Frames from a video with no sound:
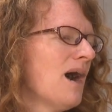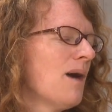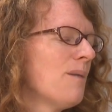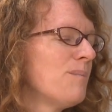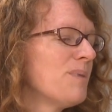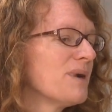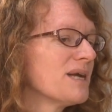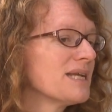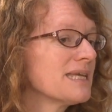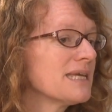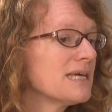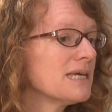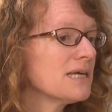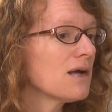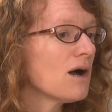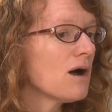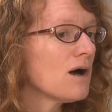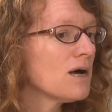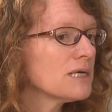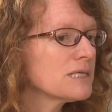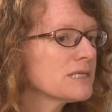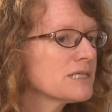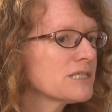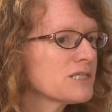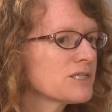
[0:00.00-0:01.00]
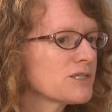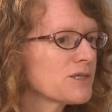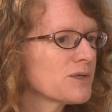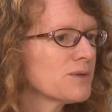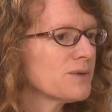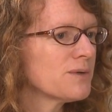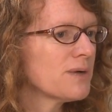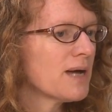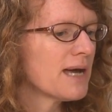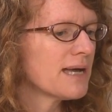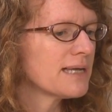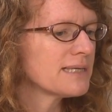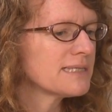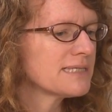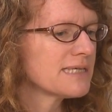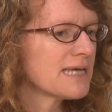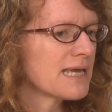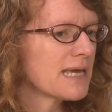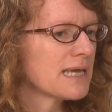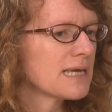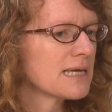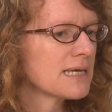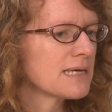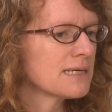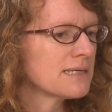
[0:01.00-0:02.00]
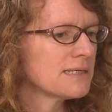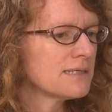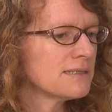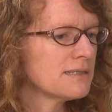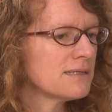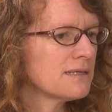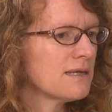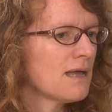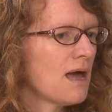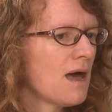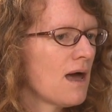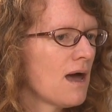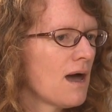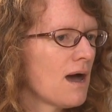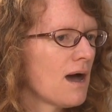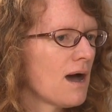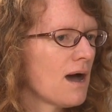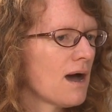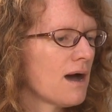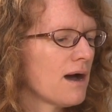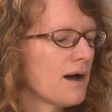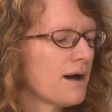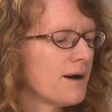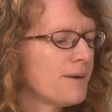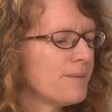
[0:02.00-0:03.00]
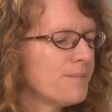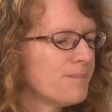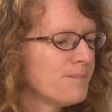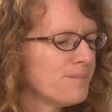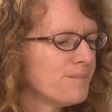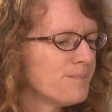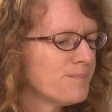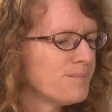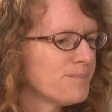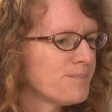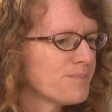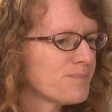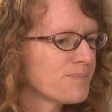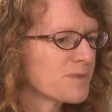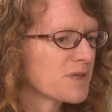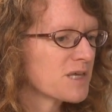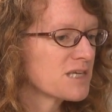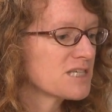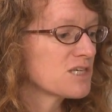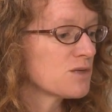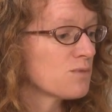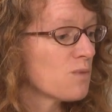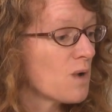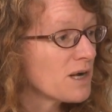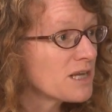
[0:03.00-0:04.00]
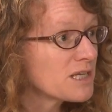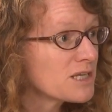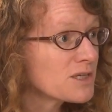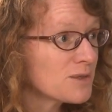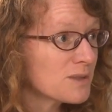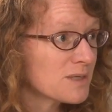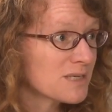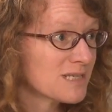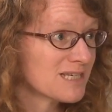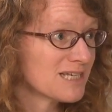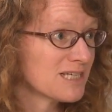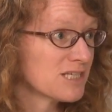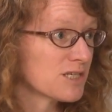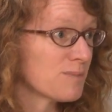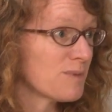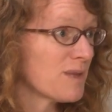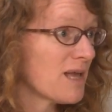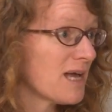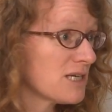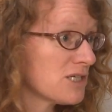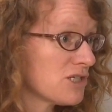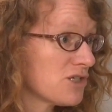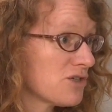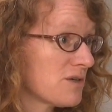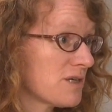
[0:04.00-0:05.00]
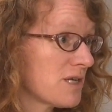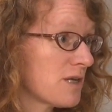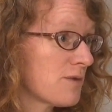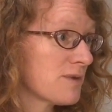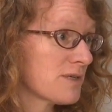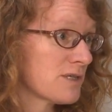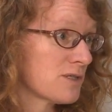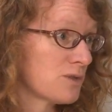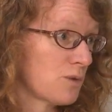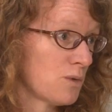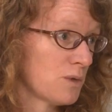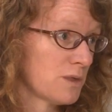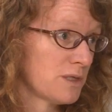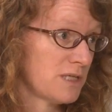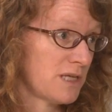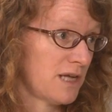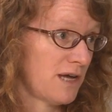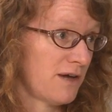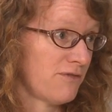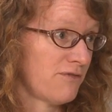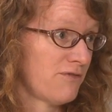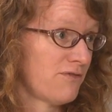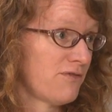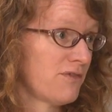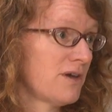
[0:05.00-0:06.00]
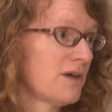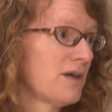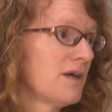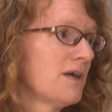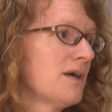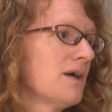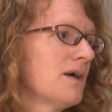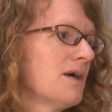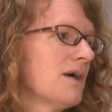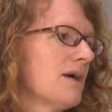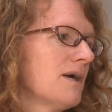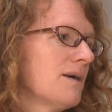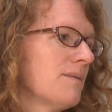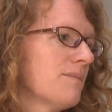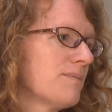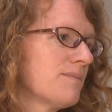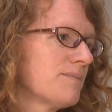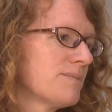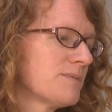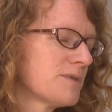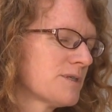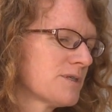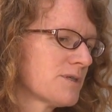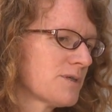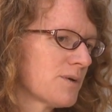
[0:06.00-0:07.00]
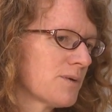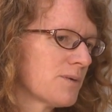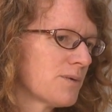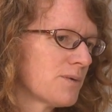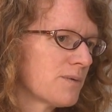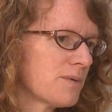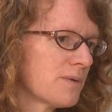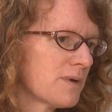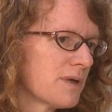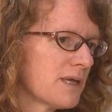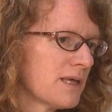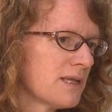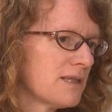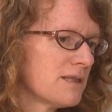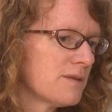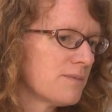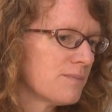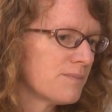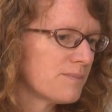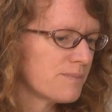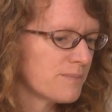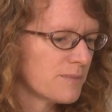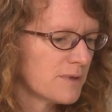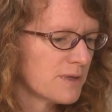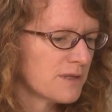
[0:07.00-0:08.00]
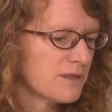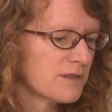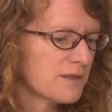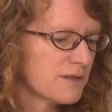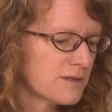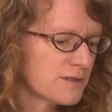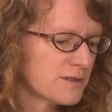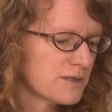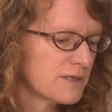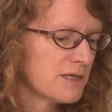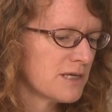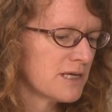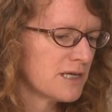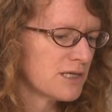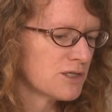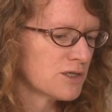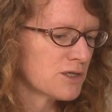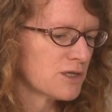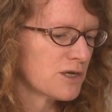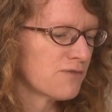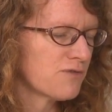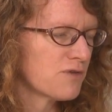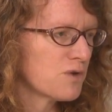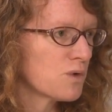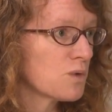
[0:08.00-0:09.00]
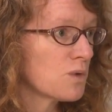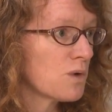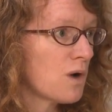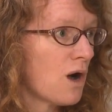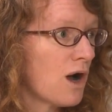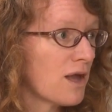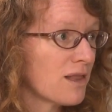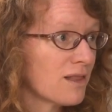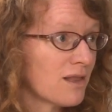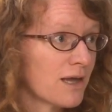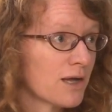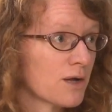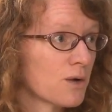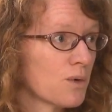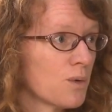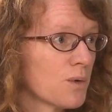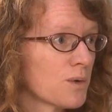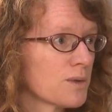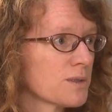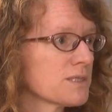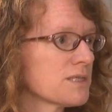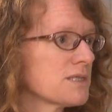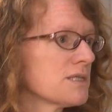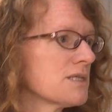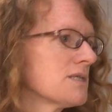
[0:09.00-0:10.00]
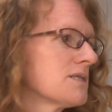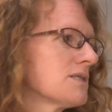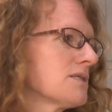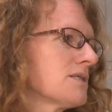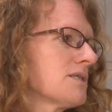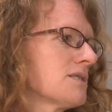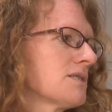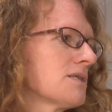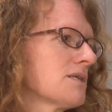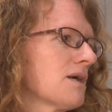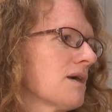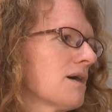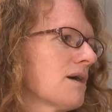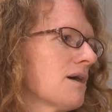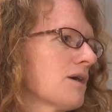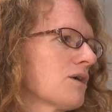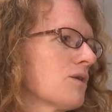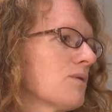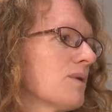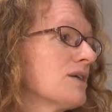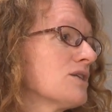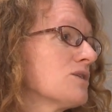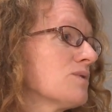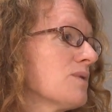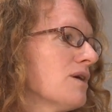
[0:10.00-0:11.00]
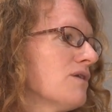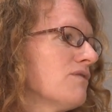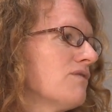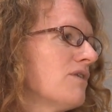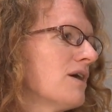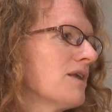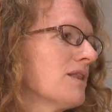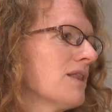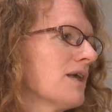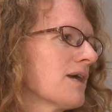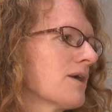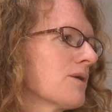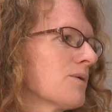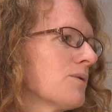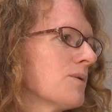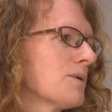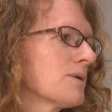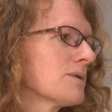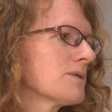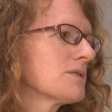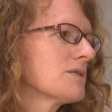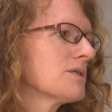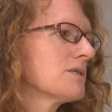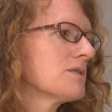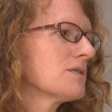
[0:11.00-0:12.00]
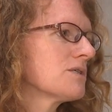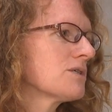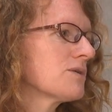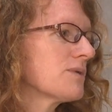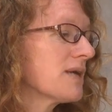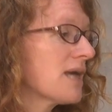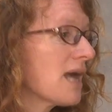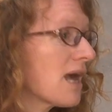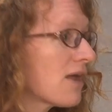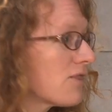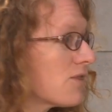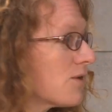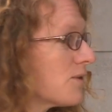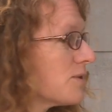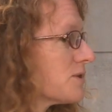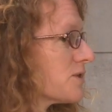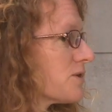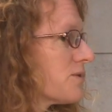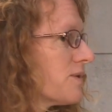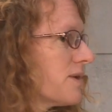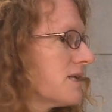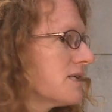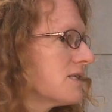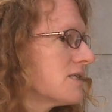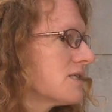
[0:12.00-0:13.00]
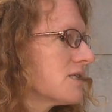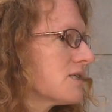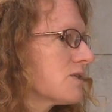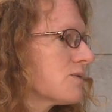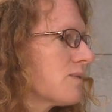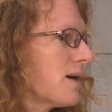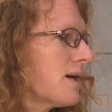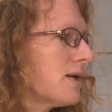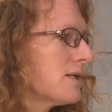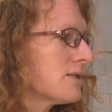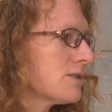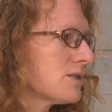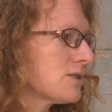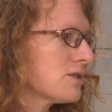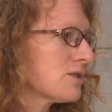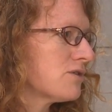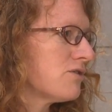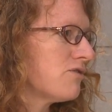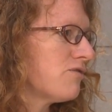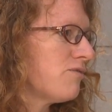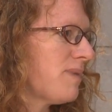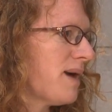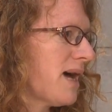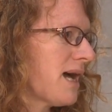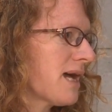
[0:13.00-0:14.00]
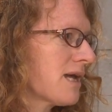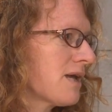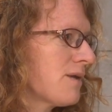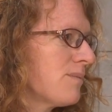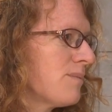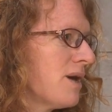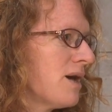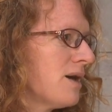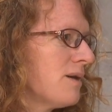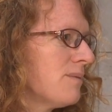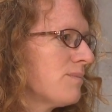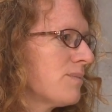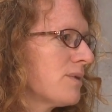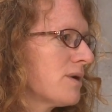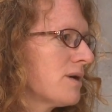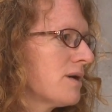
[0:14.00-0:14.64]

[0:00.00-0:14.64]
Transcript: But he also had taken, because he wanted to go to CEGEP last year and he wasn't old enough. So he took a few online courses, grade 12 online courses. So he had those grades as well to sort of back him up.